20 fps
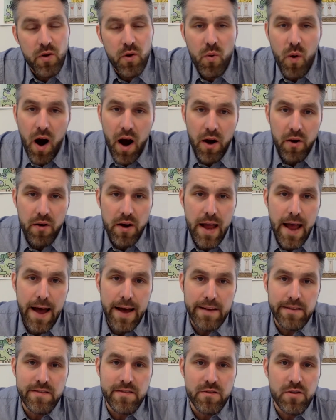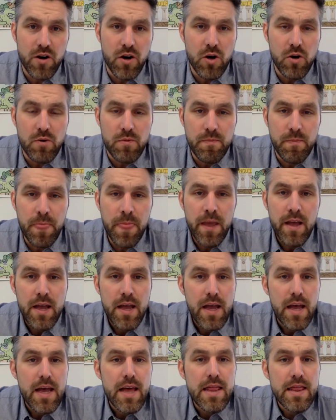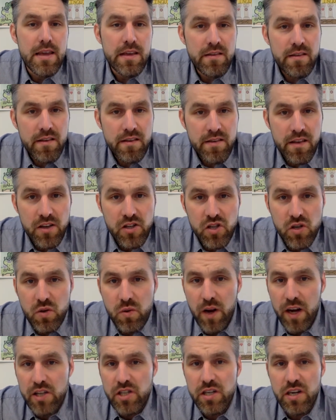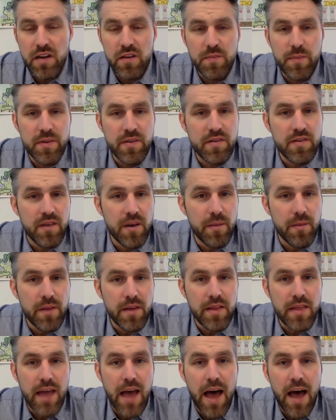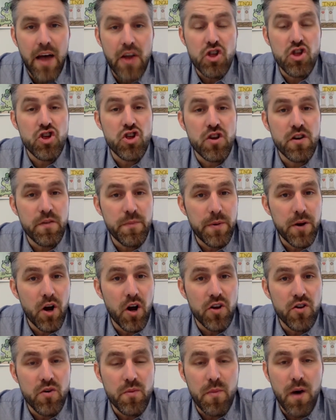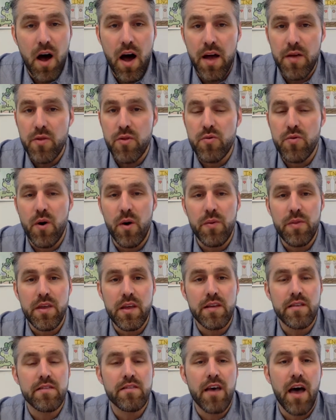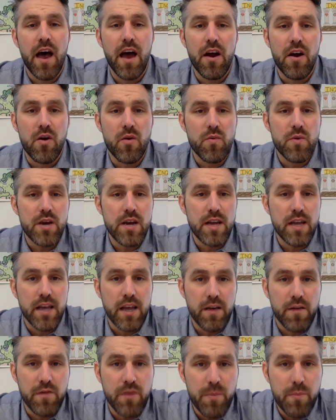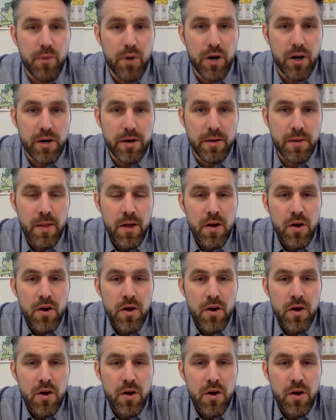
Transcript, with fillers: inquiry as their own. This essential question has been something that should have been on your mind throughout the entire reading of the book.